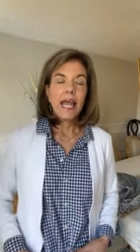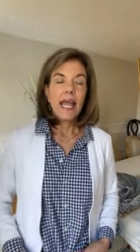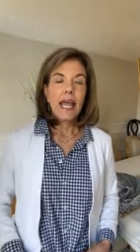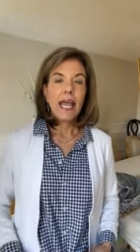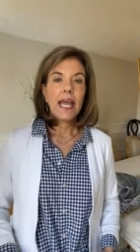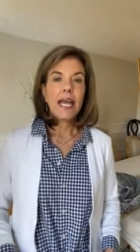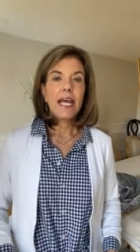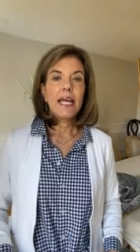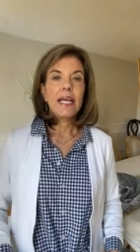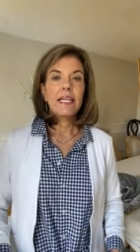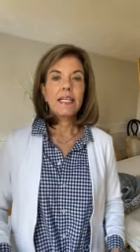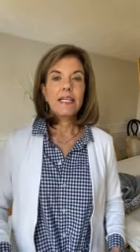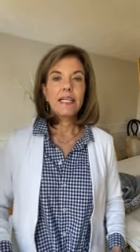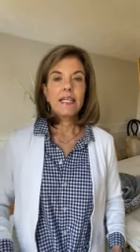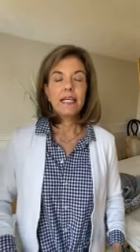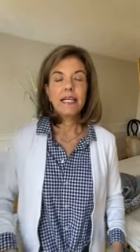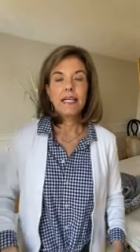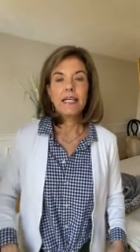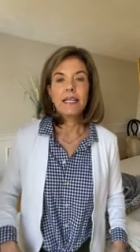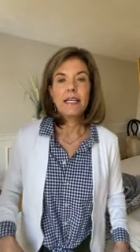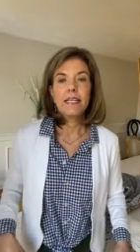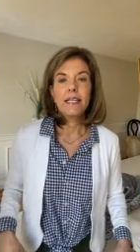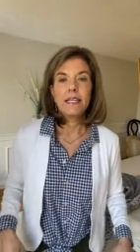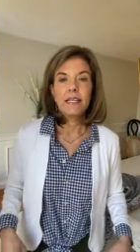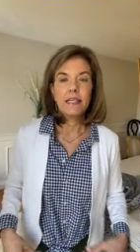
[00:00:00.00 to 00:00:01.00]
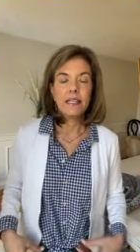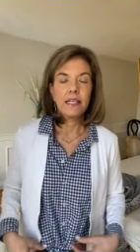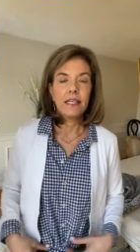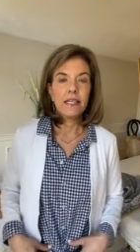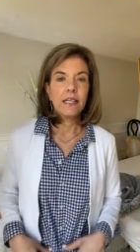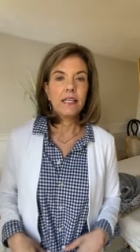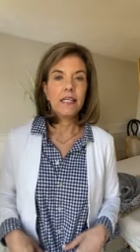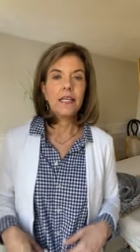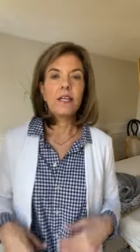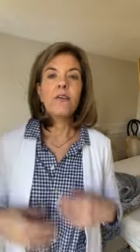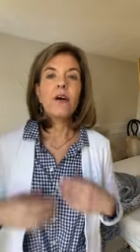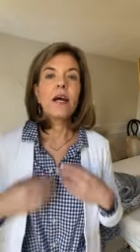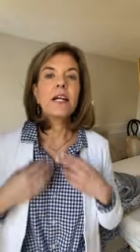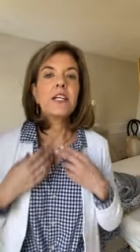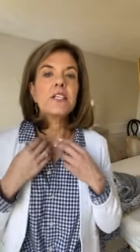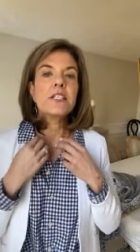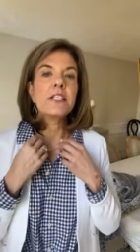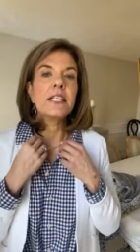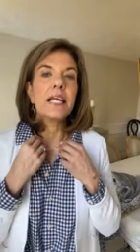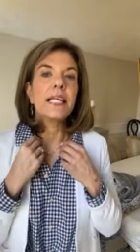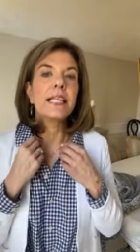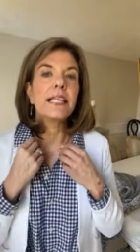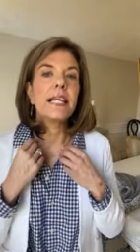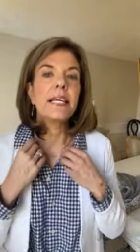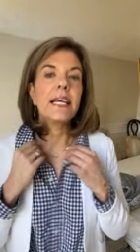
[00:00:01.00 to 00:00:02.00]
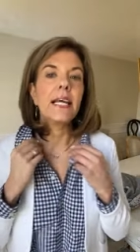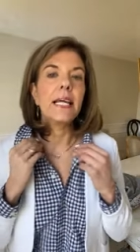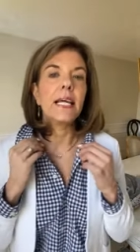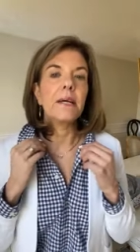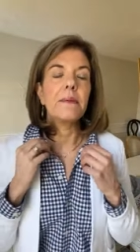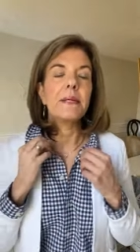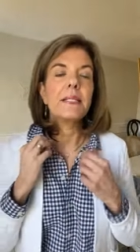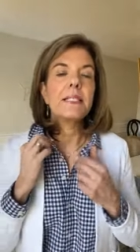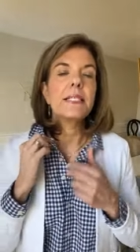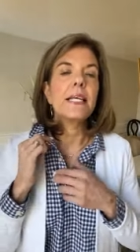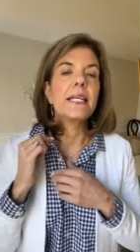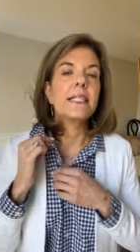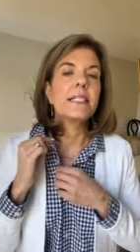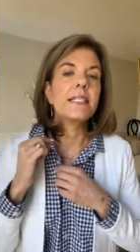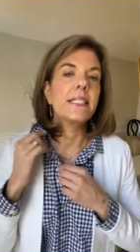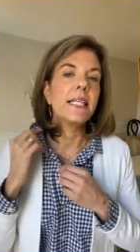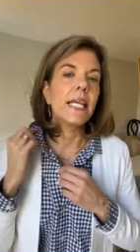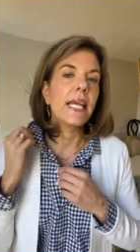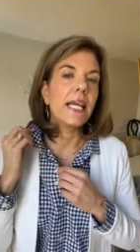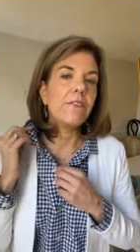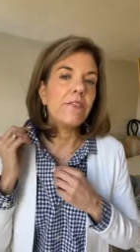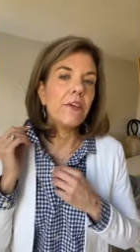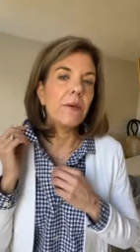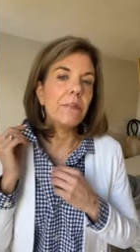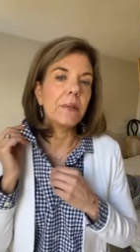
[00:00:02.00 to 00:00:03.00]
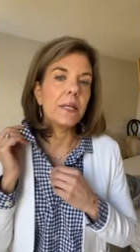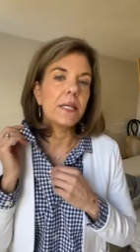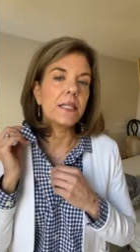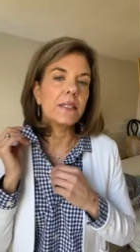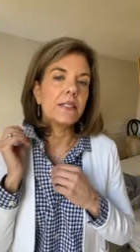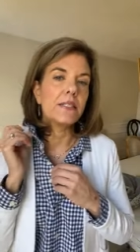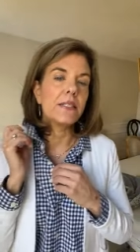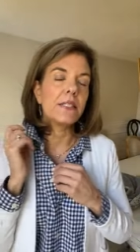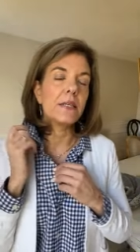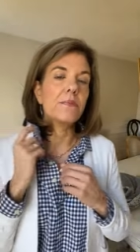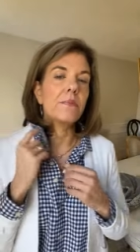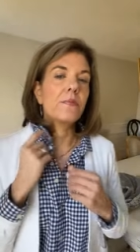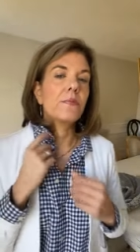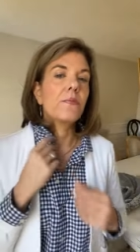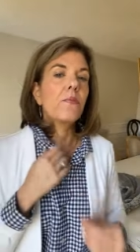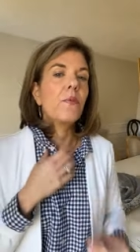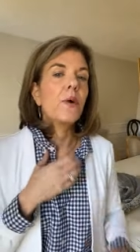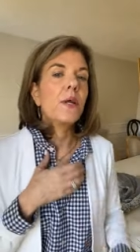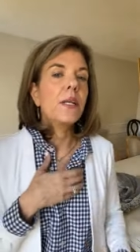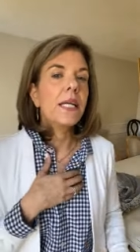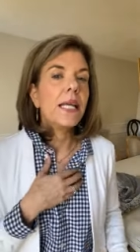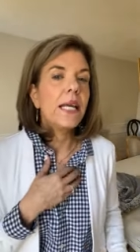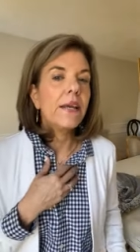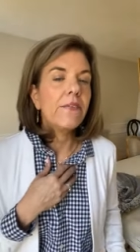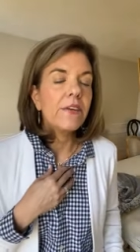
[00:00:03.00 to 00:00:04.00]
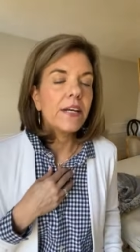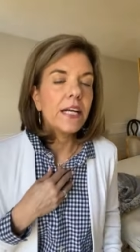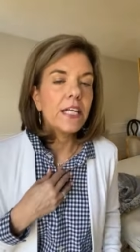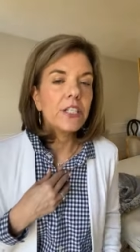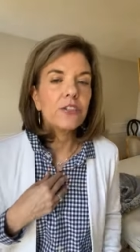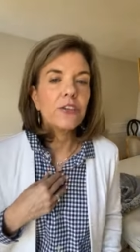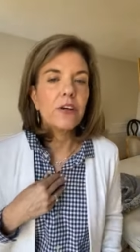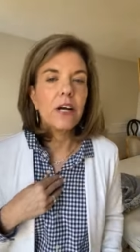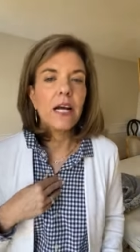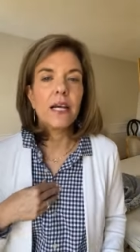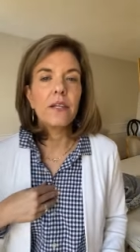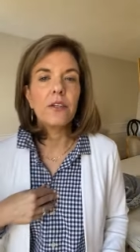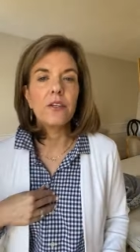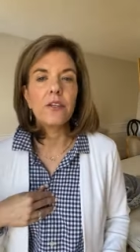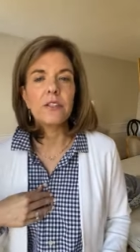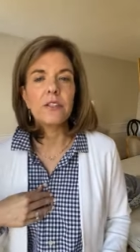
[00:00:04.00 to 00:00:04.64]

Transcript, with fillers: And, you know, I just like the gingham. It's, it's navy, but it's some, one navy I tried